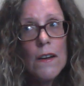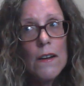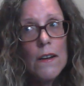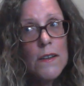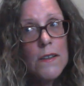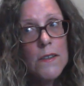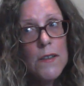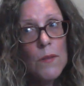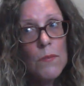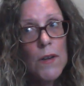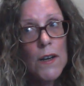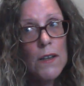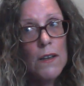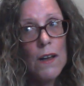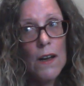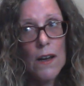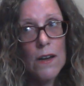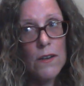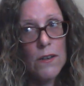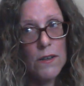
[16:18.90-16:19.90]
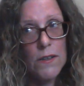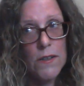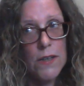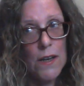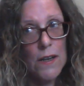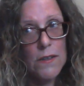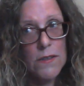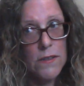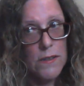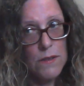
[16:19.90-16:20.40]
someone like who
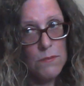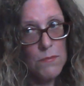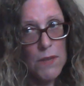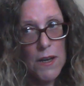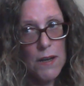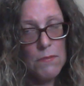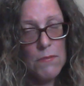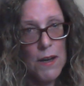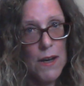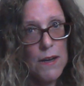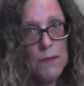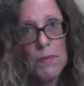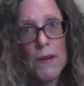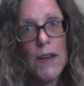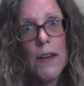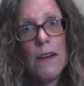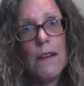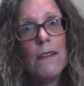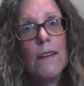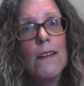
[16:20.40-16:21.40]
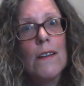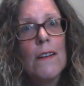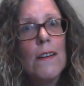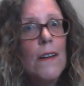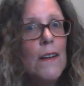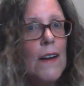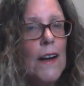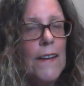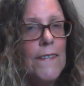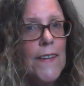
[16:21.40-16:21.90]
texted me maybe,
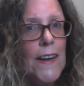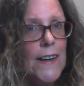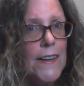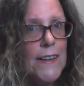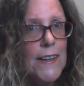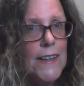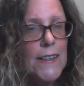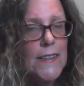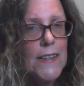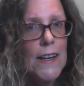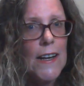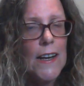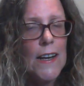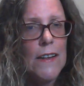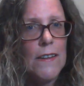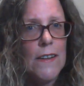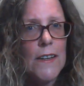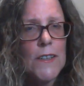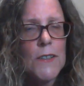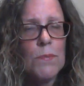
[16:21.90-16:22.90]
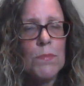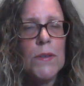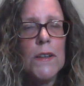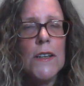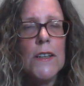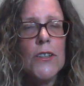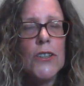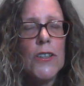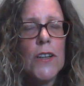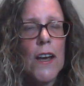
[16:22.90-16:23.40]
and they need to hear this,
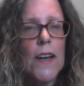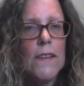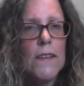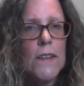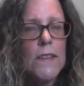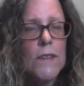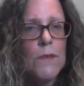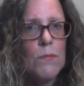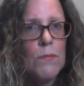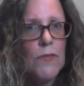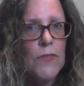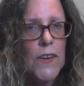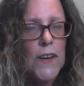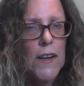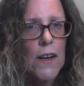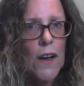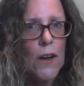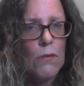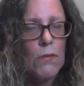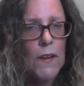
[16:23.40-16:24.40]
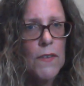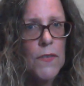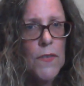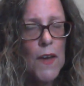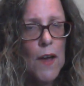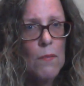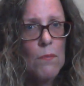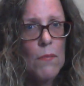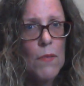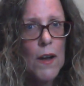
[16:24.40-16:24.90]
please share this video with
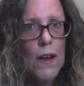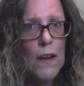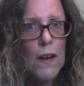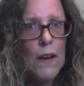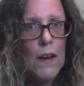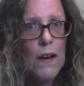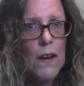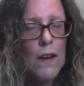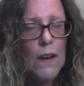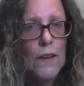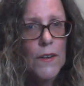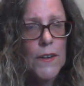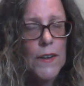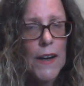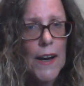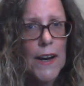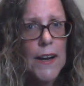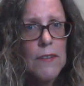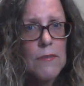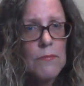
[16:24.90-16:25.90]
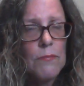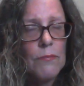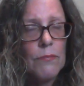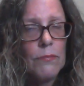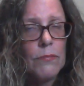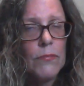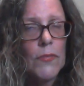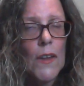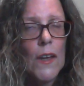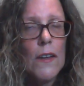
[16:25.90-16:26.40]
them. Okay?
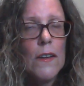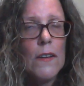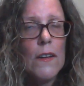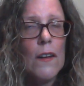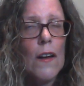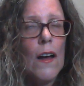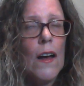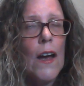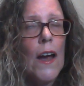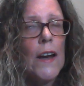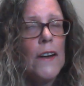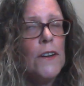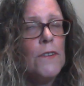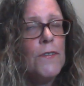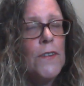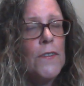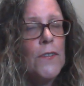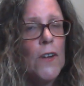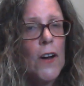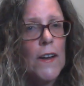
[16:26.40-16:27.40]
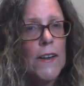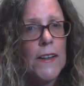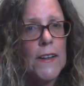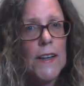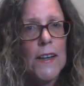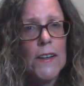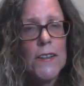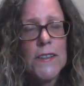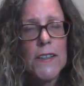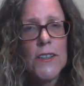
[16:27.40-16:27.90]
And if you've got
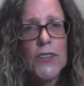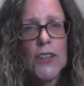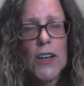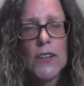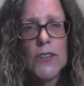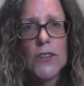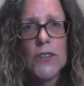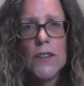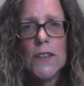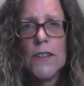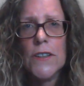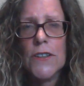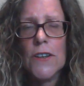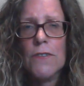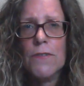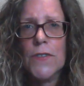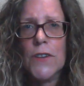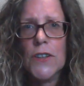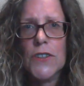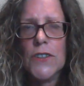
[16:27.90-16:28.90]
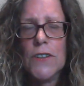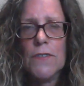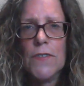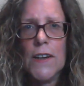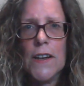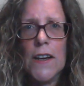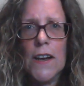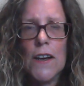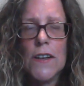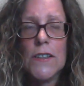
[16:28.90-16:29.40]
any suggestions of future
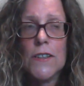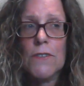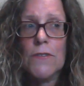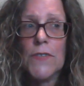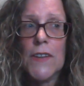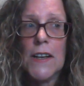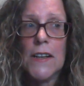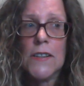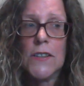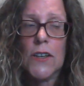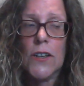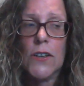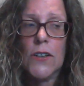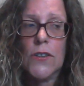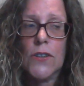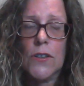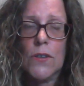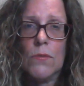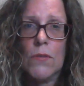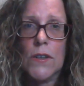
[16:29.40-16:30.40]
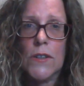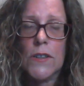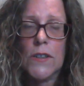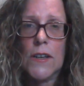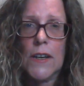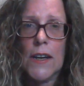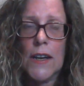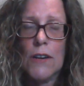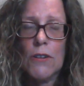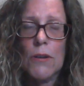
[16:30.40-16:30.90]
videos of things that you do want
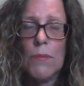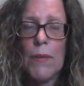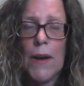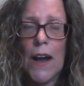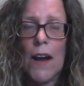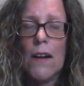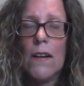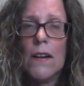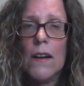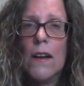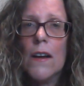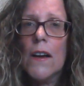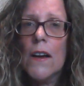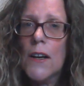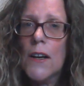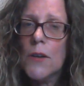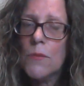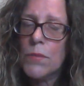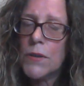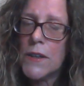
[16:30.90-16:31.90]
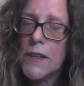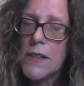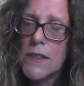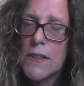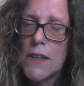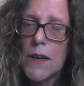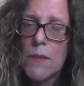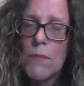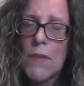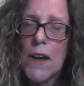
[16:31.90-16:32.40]
to hear about,
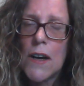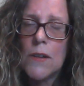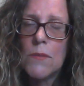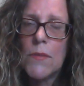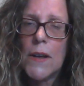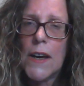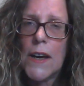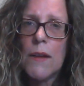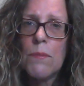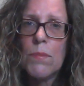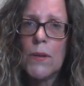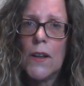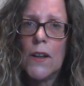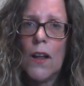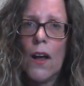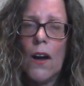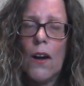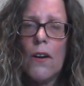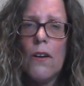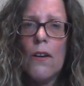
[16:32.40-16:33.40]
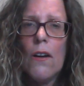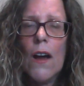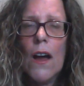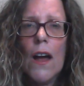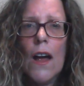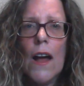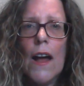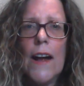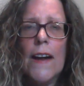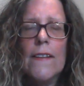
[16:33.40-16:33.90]
please email me below
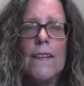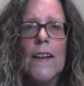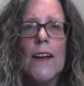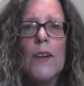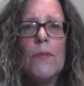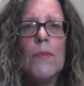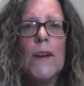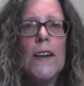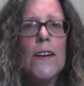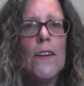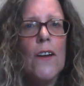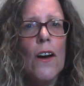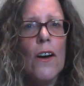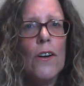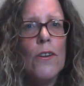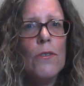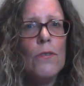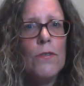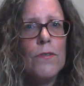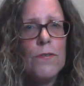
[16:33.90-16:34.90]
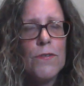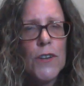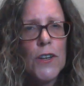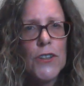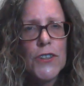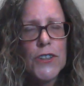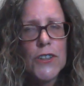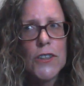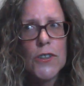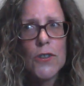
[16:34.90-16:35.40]
and let me know
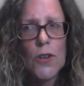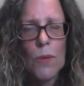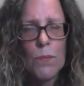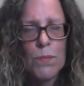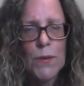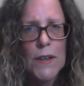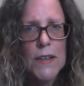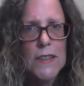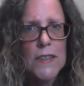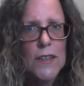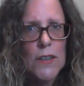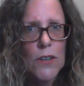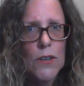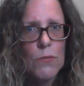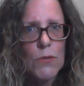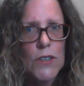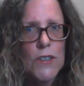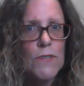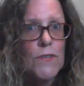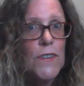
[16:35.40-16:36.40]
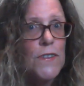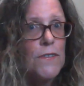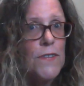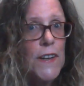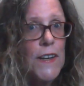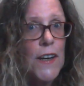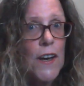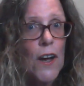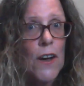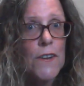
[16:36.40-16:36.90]
future topics that you wish for
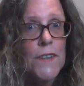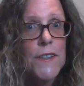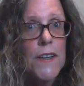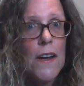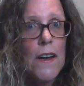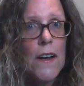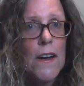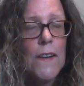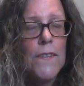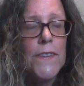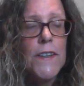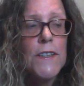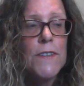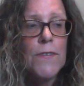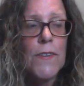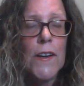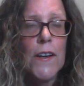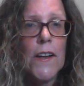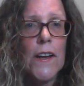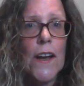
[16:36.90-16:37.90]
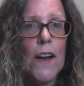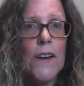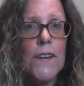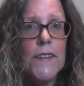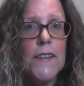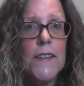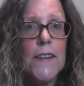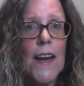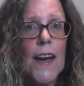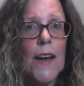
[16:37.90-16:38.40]
videos. This video
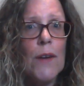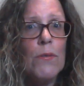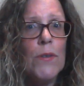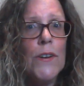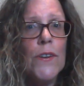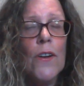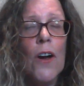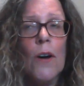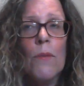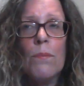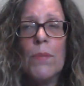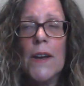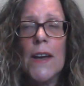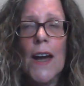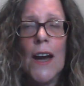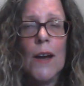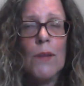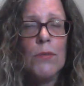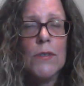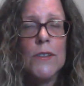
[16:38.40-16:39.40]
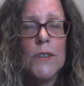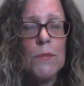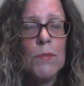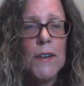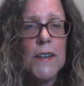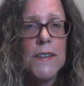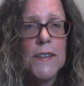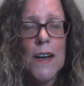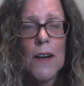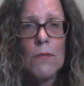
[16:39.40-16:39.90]
today would not be able to
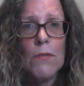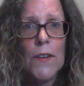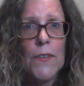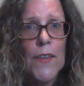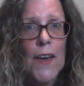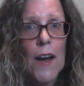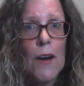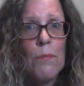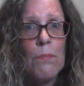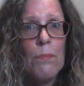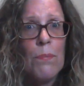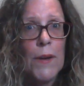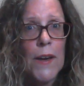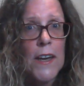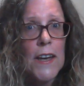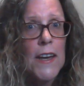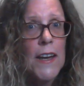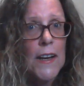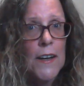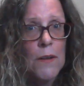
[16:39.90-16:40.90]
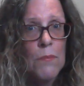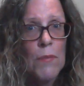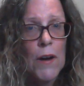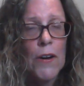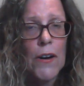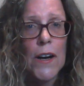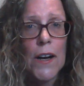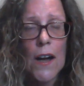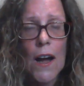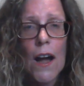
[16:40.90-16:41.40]
be done without Be in
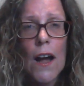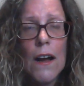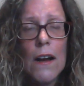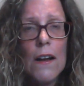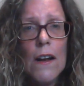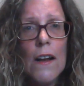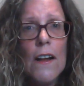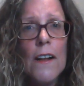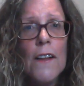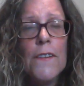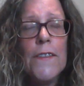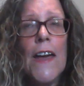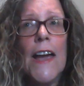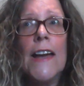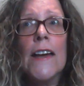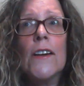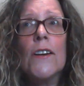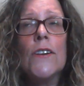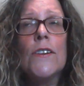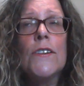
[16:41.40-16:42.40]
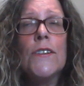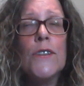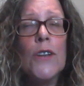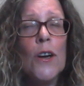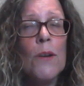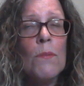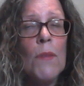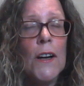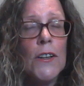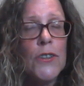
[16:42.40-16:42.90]
America. Thank you
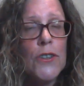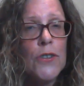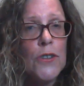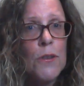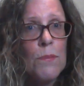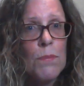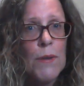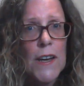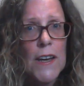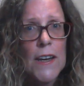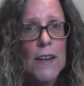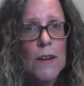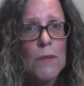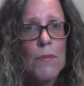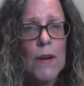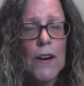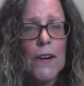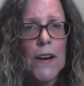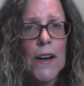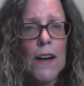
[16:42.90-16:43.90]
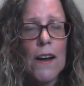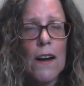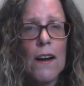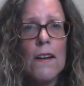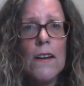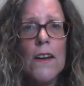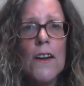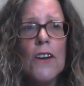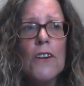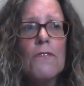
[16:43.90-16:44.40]
so much to Be in
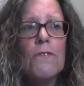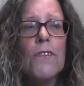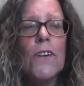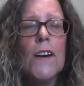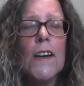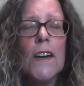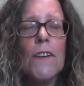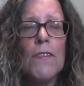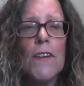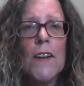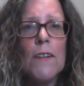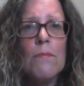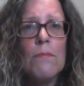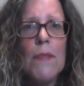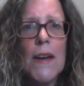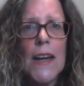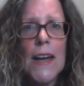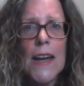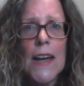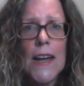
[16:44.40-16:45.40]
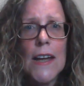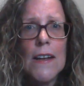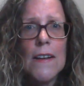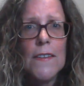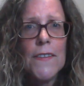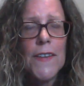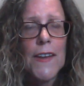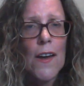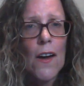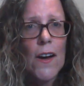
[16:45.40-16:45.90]
America for giving me
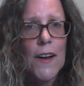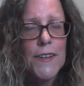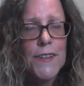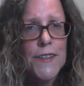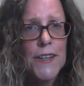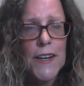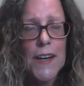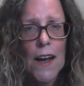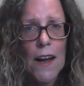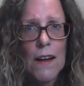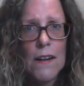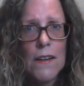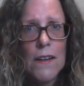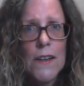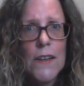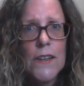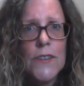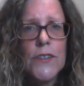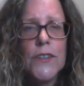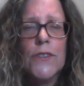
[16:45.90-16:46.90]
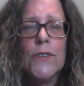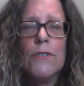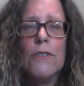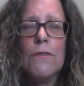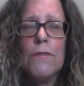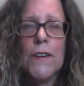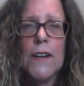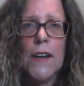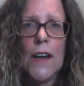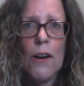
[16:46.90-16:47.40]
the idea to do a
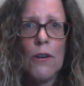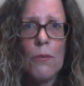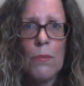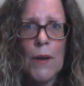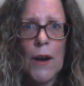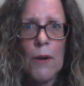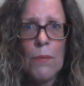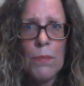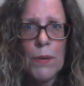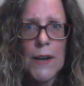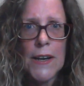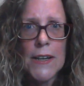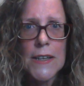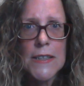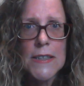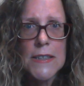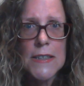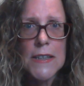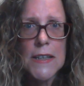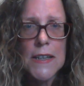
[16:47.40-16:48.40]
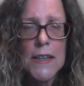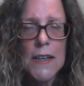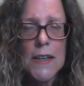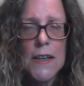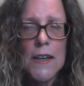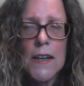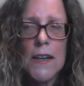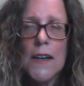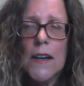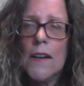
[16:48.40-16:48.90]
video about peace.
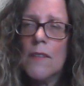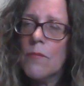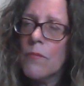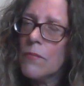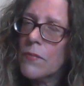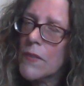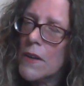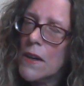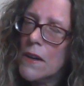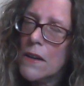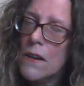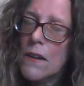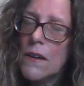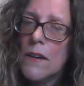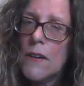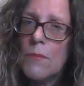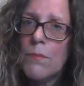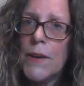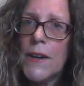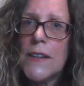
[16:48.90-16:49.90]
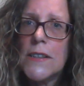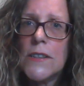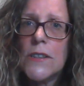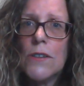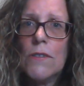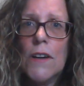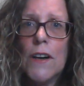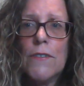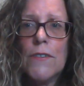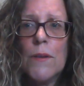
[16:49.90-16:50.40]
Peace
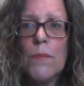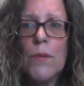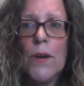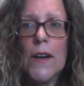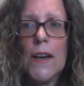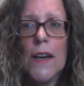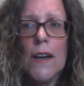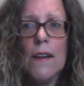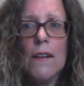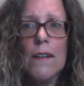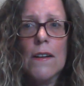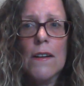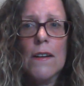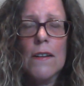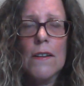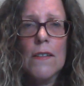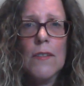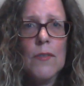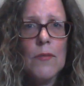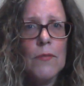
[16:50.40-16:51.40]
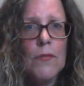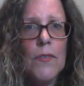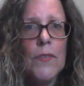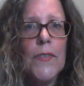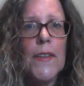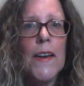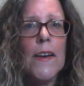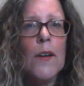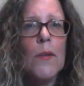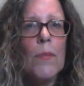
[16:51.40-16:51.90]
to everybody.
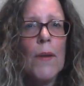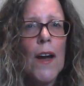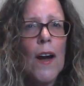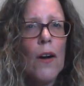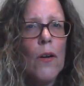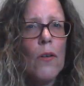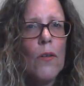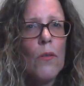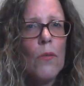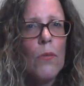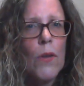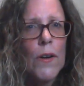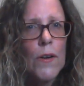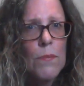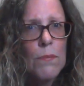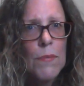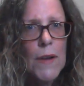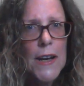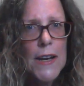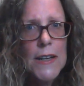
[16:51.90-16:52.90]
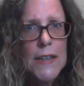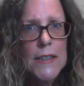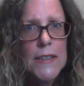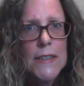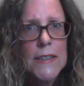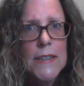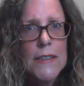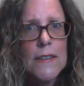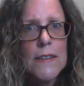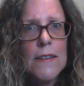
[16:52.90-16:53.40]
Think about what it
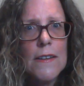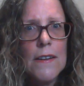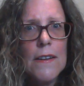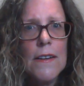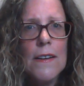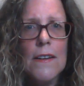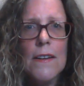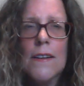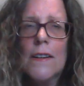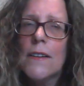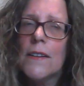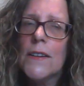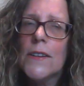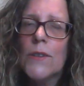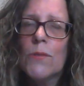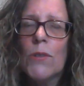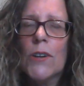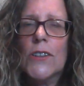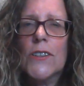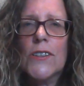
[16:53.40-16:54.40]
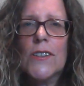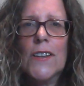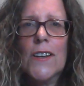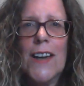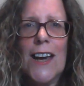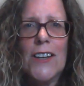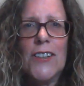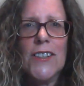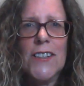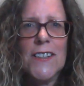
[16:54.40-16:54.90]
means. Watch
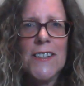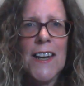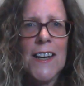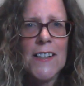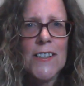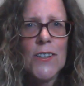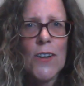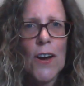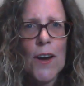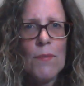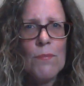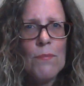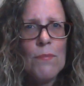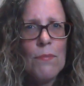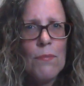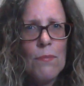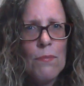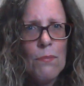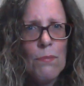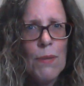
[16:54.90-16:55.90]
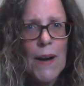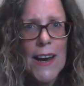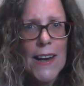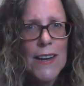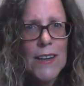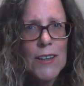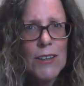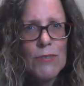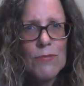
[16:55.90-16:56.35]
catches next time. Bye.